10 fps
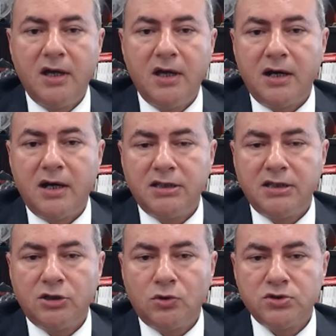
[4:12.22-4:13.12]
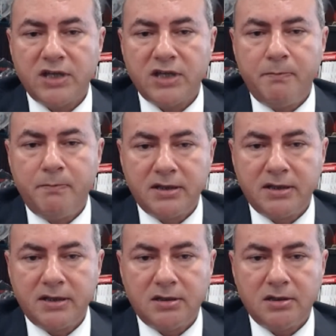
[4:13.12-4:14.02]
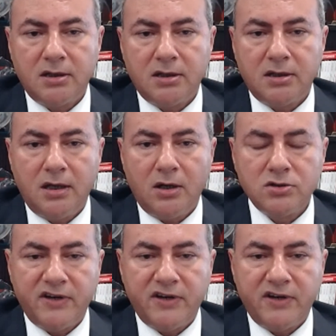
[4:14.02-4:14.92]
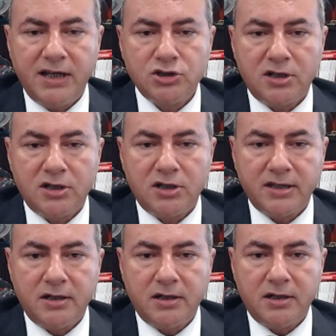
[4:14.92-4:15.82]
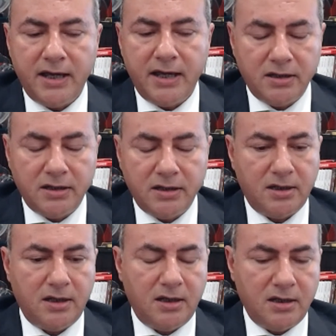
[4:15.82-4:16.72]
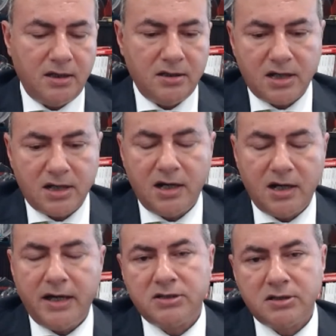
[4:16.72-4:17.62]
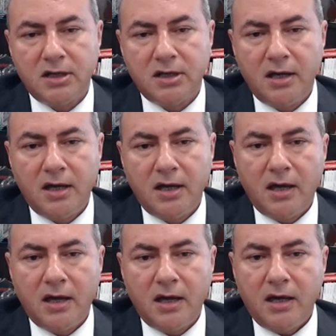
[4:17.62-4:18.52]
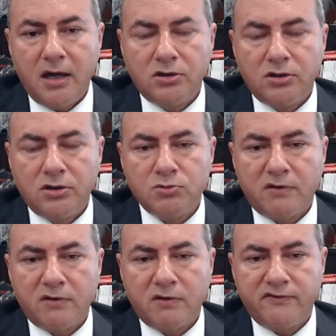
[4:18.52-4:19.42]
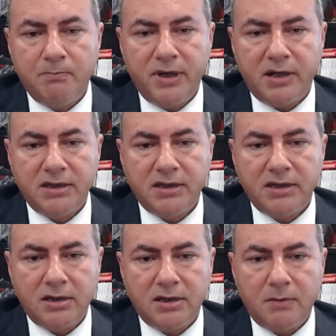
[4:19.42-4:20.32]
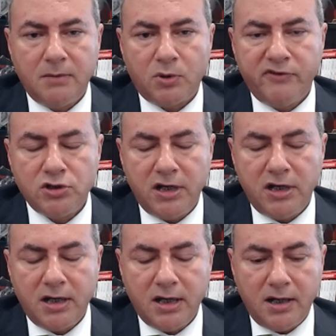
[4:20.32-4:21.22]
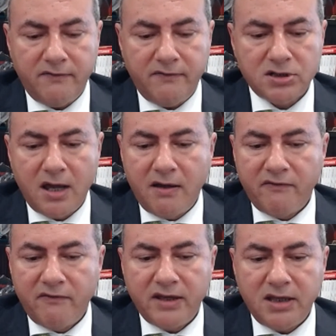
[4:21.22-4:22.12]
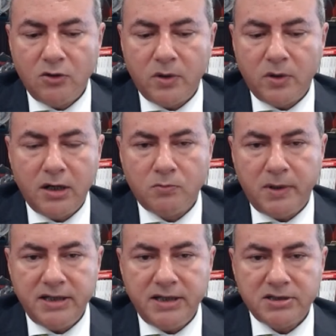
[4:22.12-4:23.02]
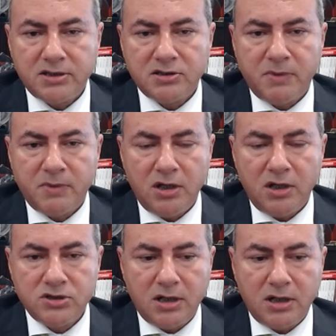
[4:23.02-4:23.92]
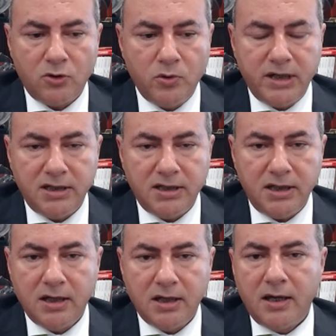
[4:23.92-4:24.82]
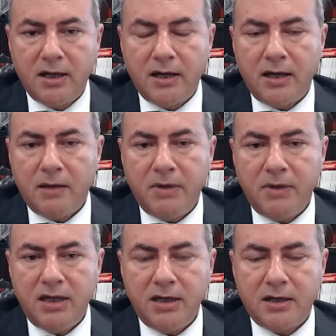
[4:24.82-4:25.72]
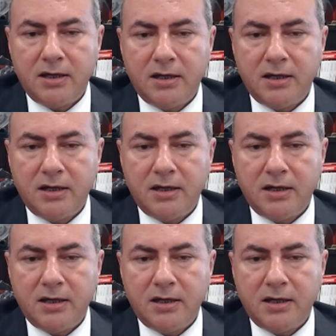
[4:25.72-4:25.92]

related to the impact on the financial sector and the clients in terms of impairment and provisioning levels. But I think we're in a good place, especially with the liquidity being